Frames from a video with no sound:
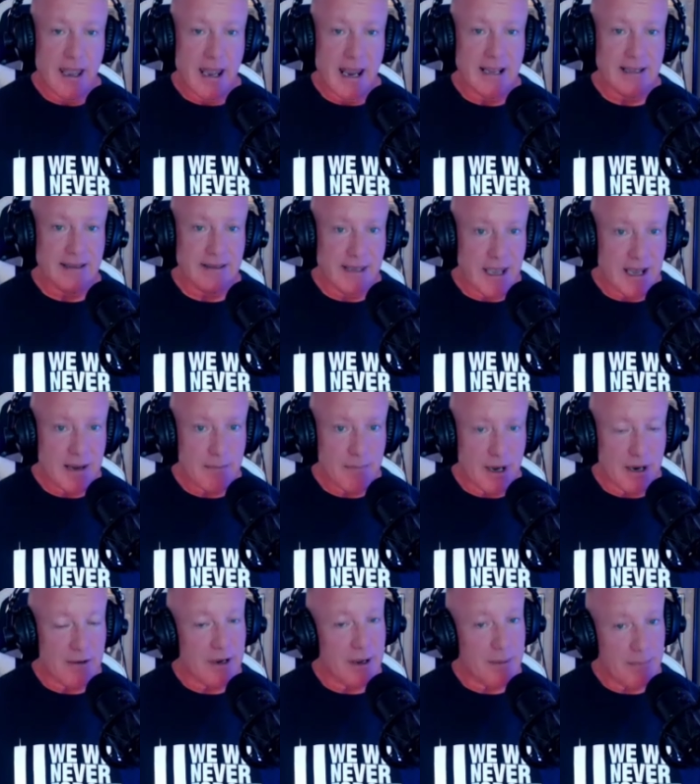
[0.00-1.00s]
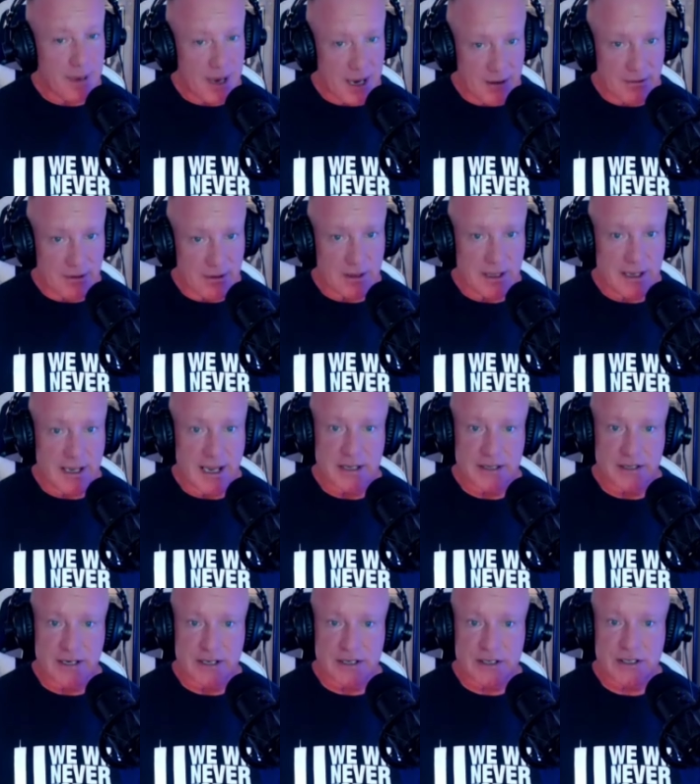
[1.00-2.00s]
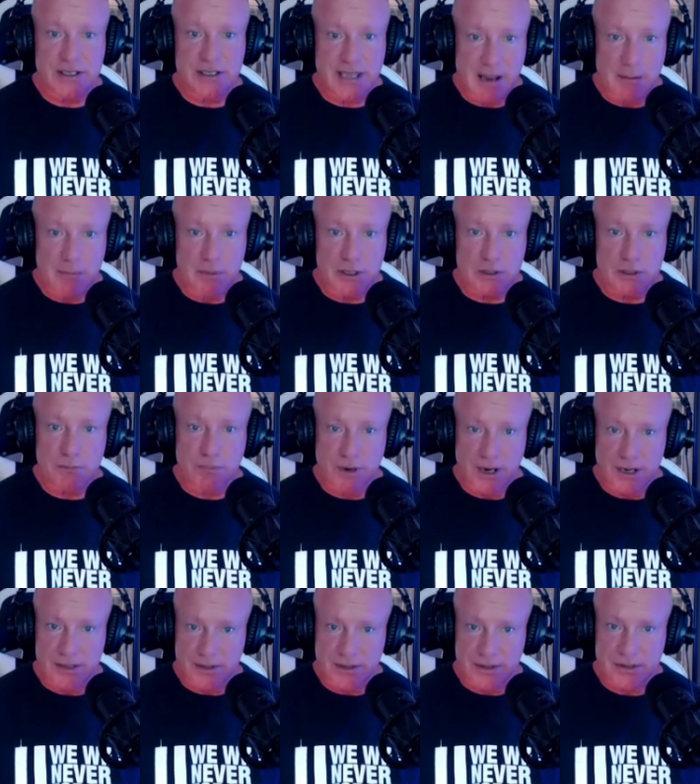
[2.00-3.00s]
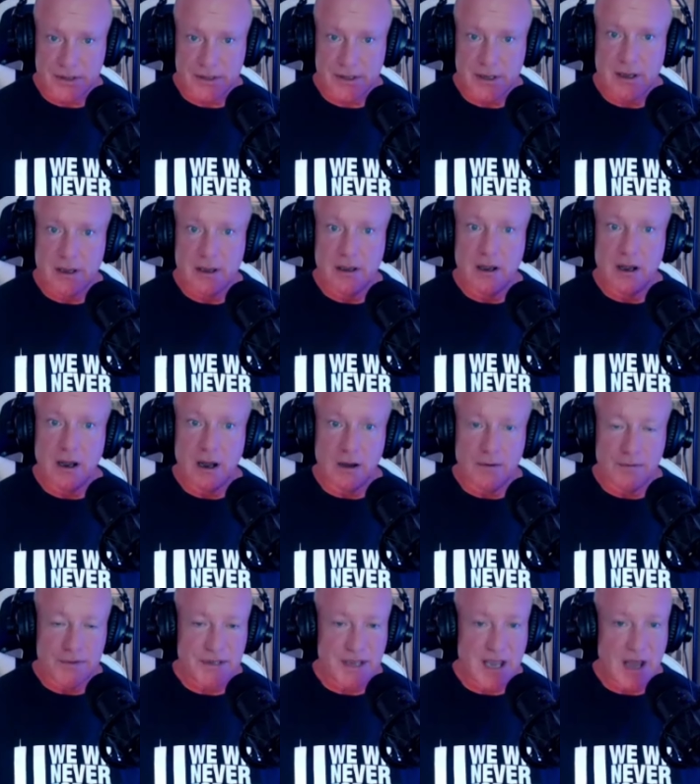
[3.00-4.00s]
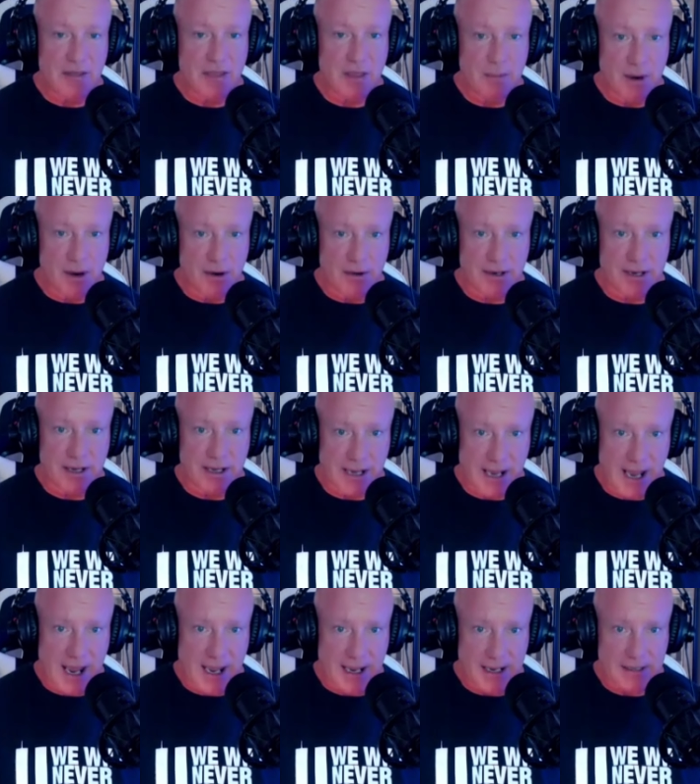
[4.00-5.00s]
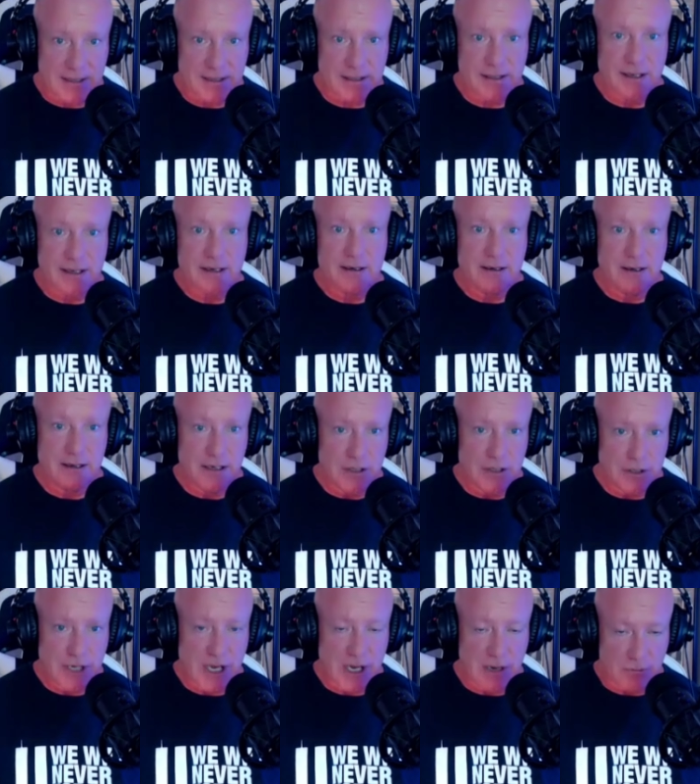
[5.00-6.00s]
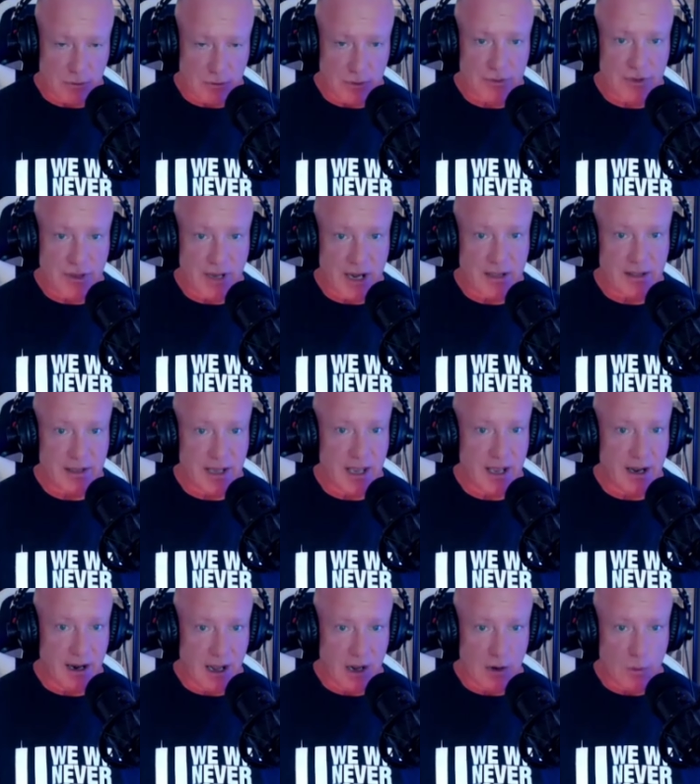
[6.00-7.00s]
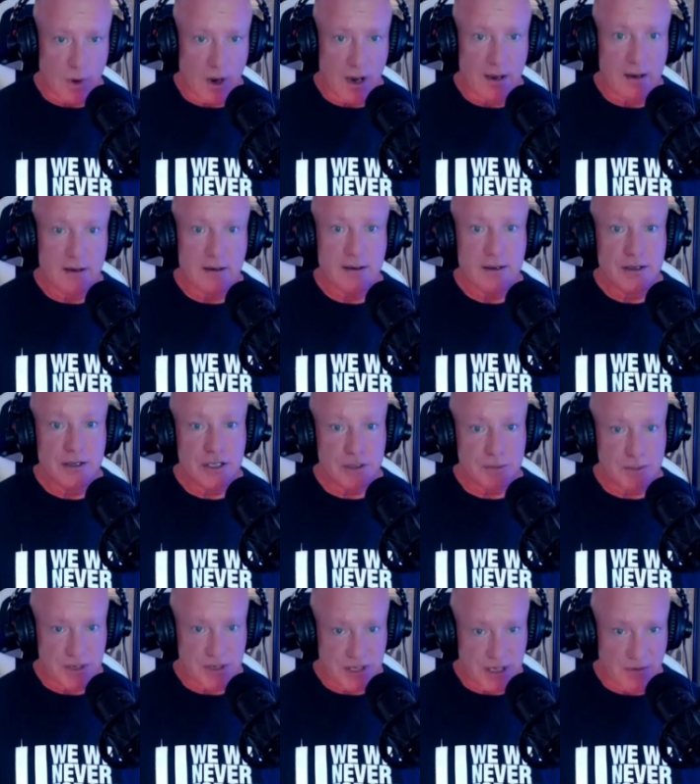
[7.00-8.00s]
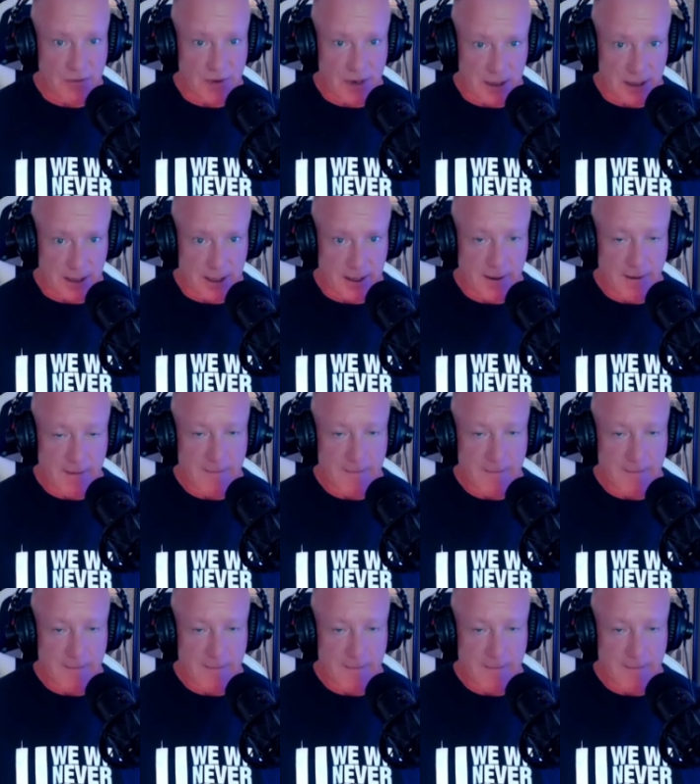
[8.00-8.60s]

And Danbury apparently has an established presence of South American gangs in general, Tren de Aragua specifically.